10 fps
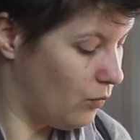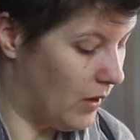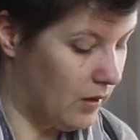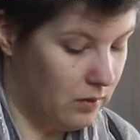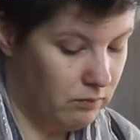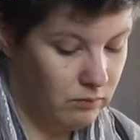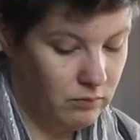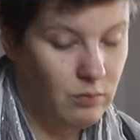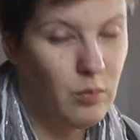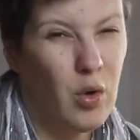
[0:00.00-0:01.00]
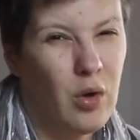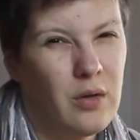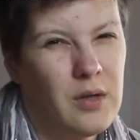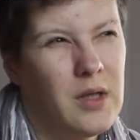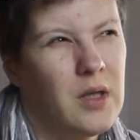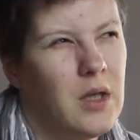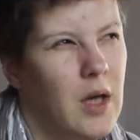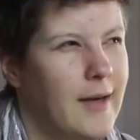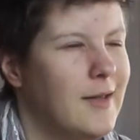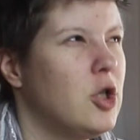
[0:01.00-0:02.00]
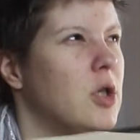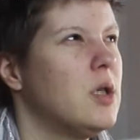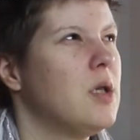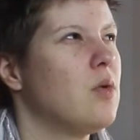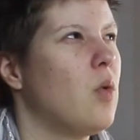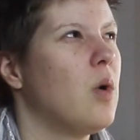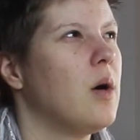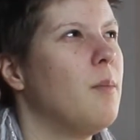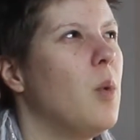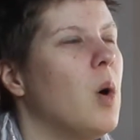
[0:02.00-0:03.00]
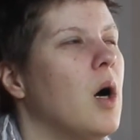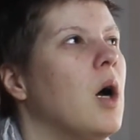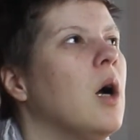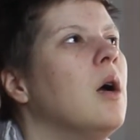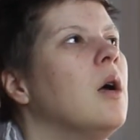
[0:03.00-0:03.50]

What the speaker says: well, more sketches or more